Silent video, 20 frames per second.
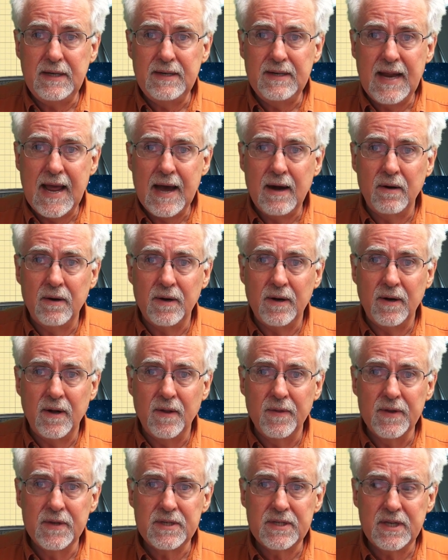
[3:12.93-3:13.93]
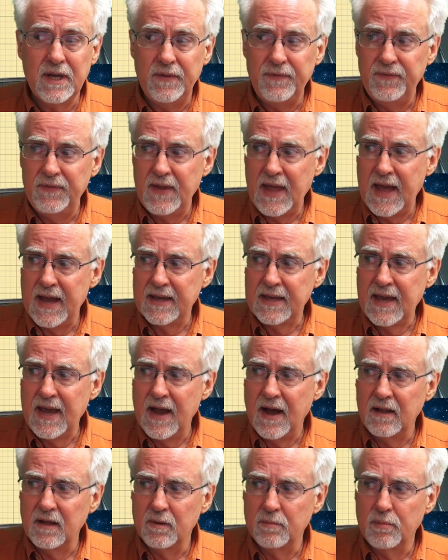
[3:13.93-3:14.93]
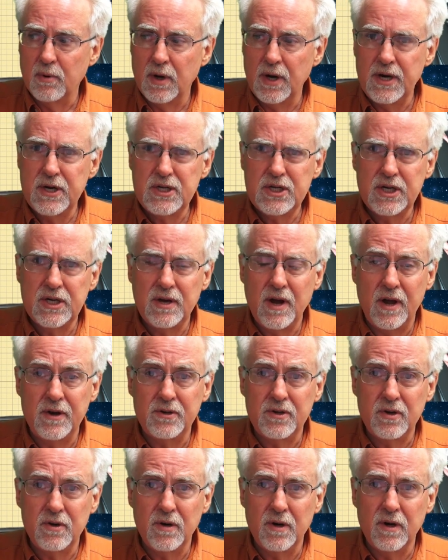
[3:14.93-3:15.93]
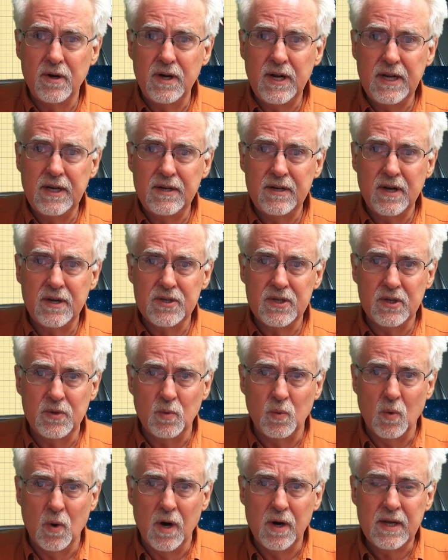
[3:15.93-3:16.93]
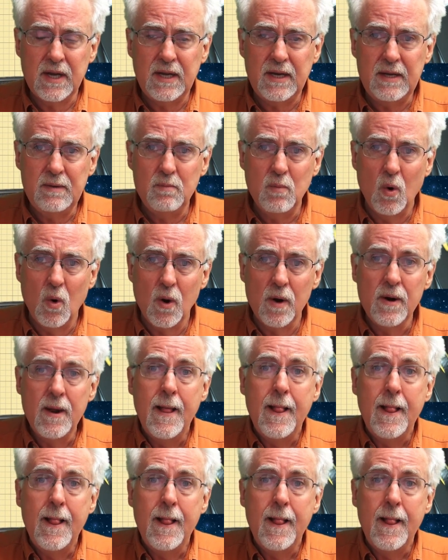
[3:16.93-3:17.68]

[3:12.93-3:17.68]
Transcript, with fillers: now all of a sudden that calibration on turning doesn't work anymore,